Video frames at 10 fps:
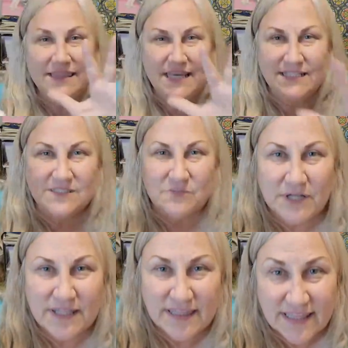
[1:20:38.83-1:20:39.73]
That's
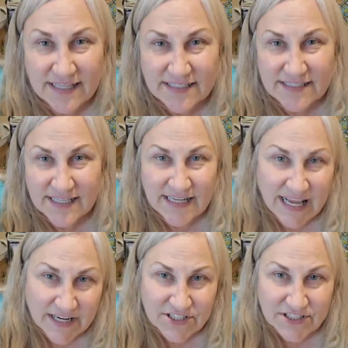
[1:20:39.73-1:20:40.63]
one of the things that
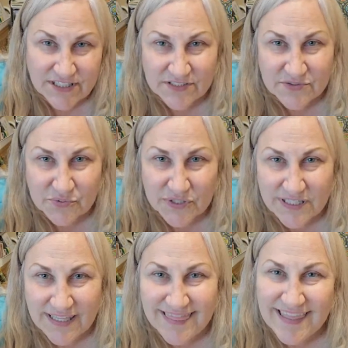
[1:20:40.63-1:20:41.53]
actually is
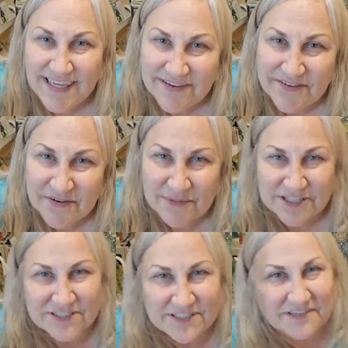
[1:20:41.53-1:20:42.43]
really, thank you so
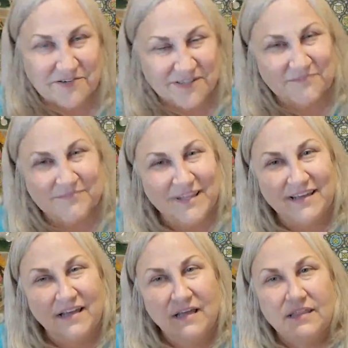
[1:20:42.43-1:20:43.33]
much, Sandra.
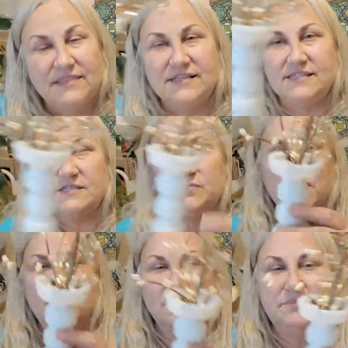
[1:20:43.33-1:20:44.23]
This is
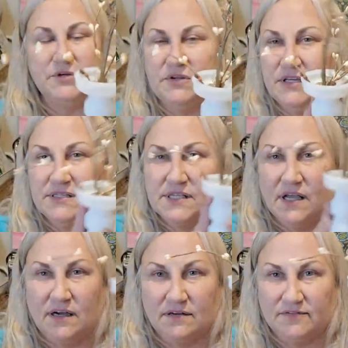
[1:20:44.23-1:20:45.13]
one of the beauties
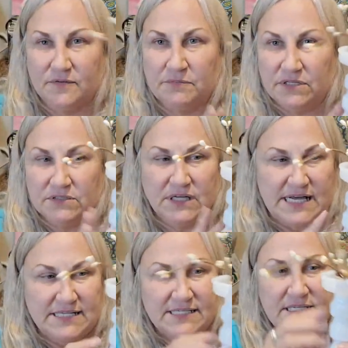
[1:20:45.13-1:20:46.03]
of milk
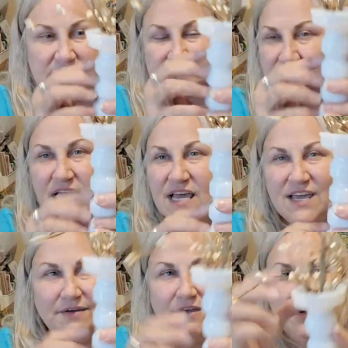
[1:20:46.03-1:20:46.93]
glass is,
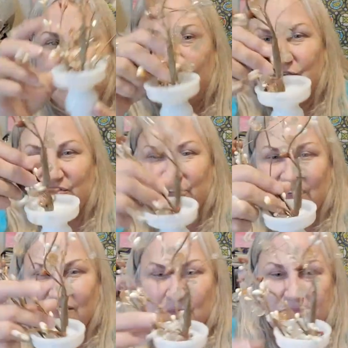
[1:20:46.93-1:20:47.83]
you know, if you
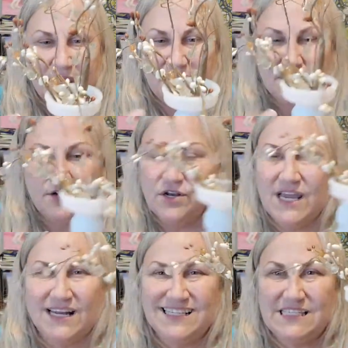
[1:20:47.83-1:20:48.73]
stick something in there, you're
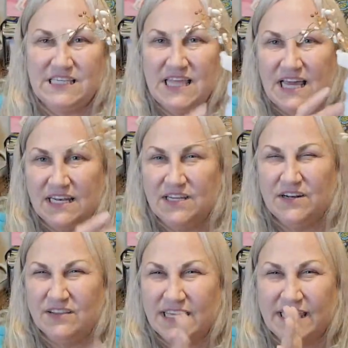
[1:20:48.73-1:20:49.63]
not going to see that. You
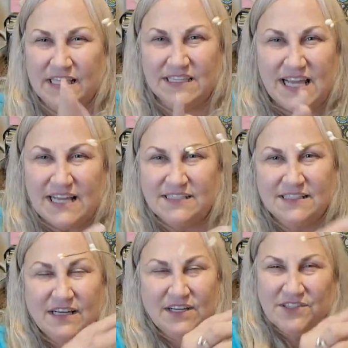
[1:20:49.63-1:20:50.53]
know, like in
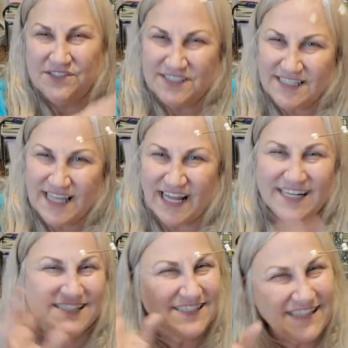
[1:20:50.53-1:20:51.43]
glass, you see that.
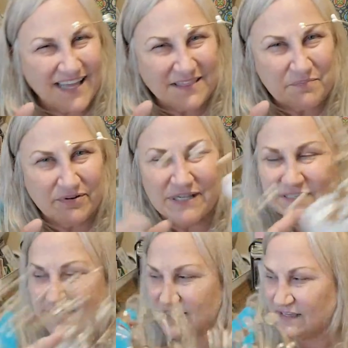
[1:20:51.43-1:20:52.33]
And it's not the
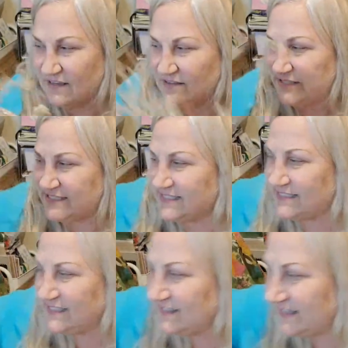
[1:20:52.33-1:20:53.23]
prettiest thing always to
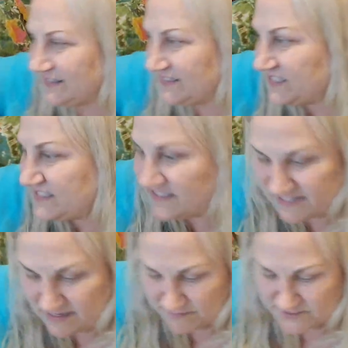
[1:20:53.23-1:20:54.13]
see like the
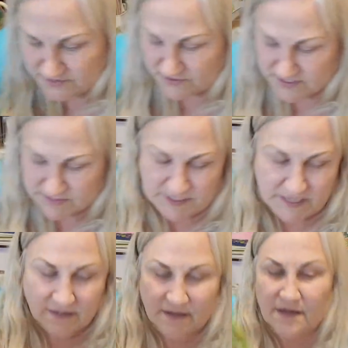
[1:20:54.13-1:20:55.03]
stem, so to
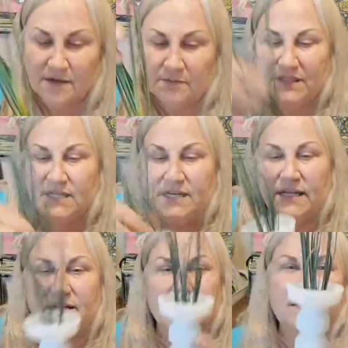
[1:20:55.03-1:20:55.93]
speak. But then
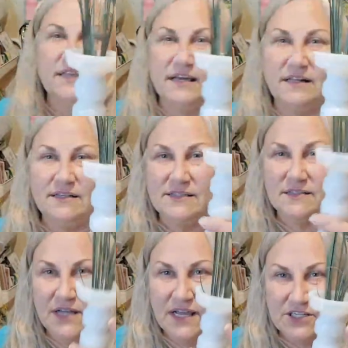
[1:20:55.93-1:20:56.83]
again, like that is
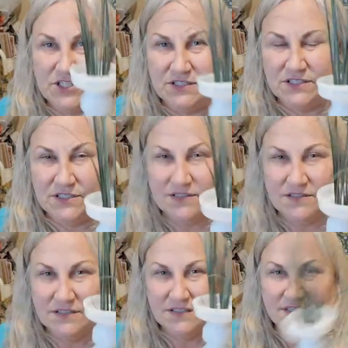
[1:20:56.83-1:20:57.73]
so natural
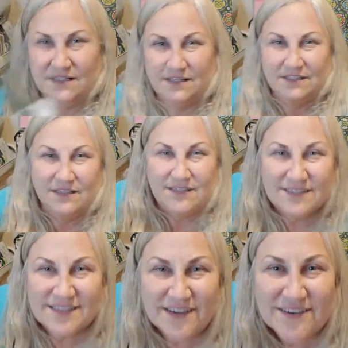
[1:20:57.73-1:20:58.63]
too.
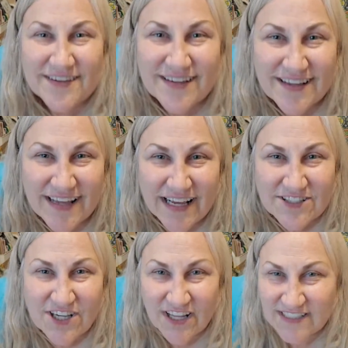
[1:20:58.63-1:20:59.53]
So how
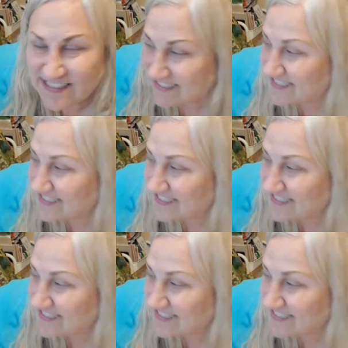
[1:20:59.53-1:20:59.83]
tall is it?